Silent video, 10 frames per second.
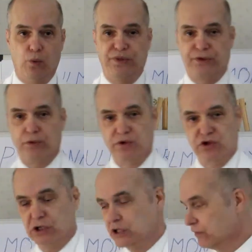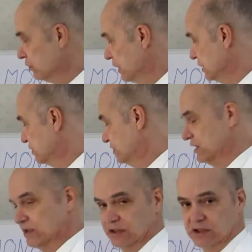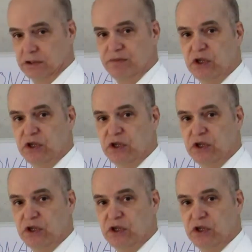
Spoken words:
With the restrictive lung diseases,